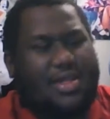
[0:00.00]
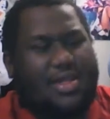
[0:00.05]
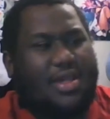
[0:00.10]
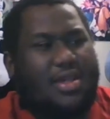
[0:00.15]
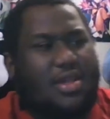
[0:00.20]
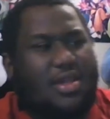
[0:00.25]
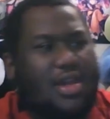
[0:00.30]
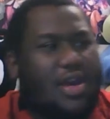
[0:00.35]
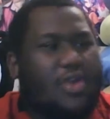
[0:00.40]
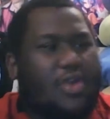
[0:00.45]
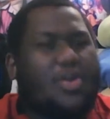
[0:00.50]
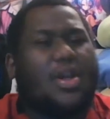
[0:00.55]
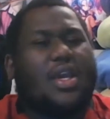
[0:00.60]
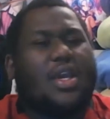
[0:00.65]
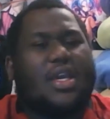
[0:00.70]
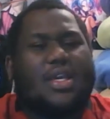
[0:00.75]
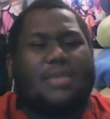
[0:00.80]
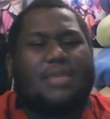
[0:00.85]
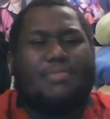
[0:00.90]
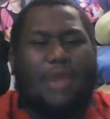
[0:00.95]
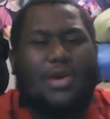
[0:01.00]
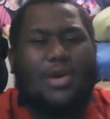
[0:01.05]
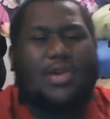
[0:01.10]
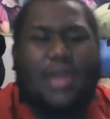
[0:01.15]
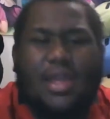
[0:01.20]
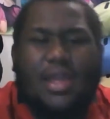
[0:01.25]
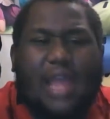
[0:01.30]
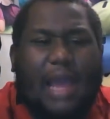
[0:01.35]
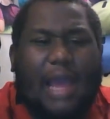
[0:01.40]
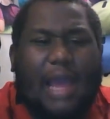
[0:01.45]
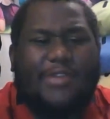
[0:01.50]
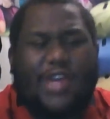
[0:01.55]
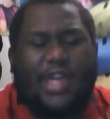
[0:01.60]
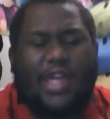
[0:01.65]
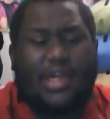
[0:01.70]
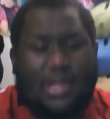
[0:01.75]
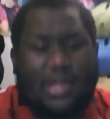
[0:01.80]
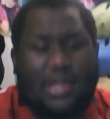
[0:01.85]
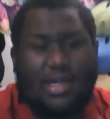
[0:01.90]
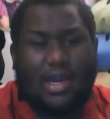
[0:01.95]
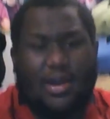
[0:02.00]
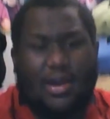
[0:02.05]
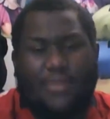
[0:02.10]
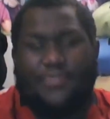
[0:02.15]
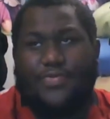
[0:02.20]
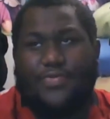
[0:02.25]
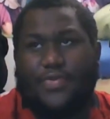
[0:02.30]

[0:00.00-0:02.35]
this show. Most of the time you get a show,